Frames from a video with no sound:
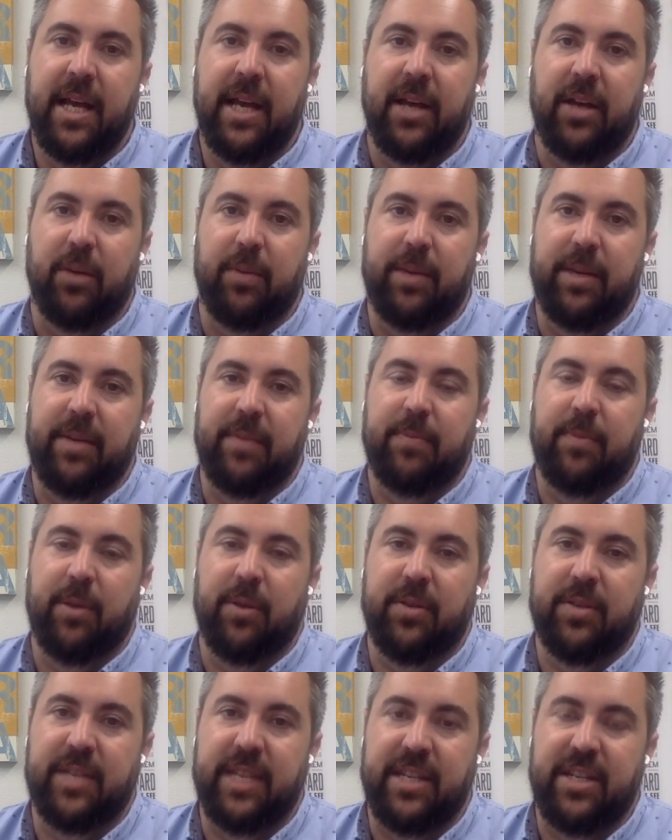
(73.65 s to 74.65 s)
It'll be
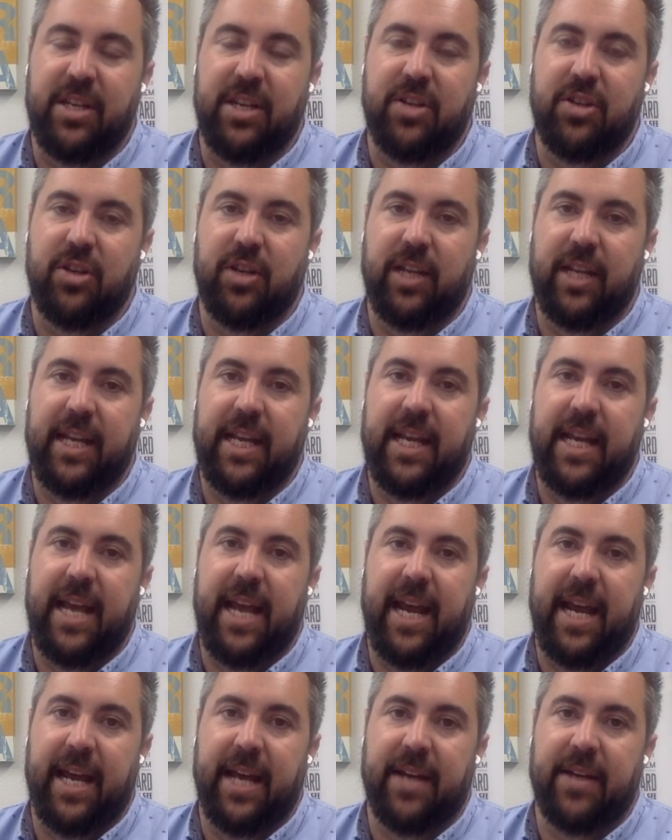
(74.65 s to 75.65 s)
both sent digitally
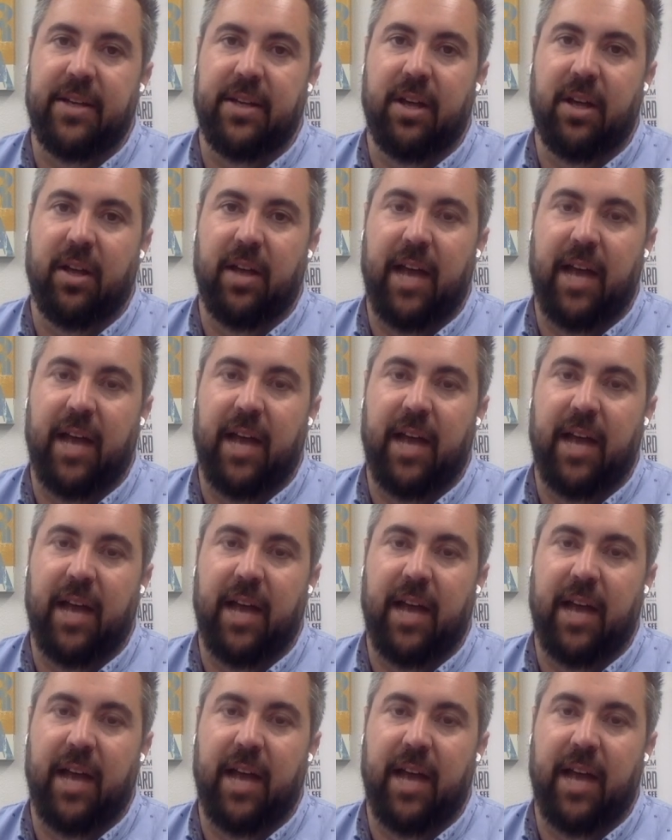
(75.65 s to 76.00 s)
and I'll